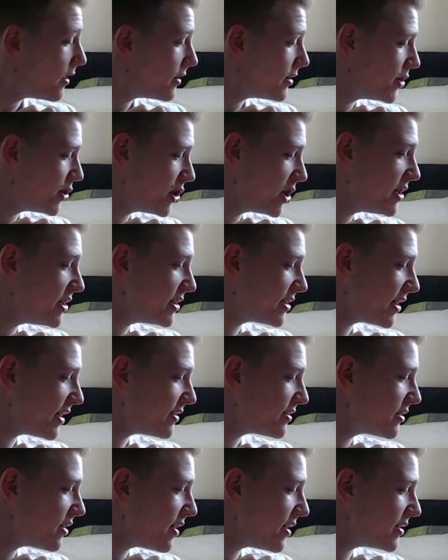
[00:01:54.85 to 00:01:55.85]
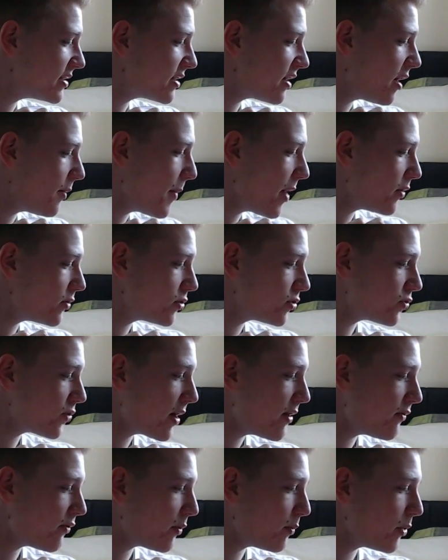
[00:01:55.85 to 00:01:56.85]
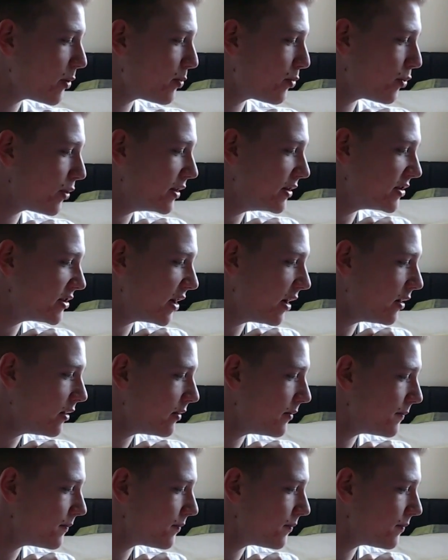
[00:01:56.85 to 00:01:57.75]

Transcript: The sheet says that it's come out straight from the printer.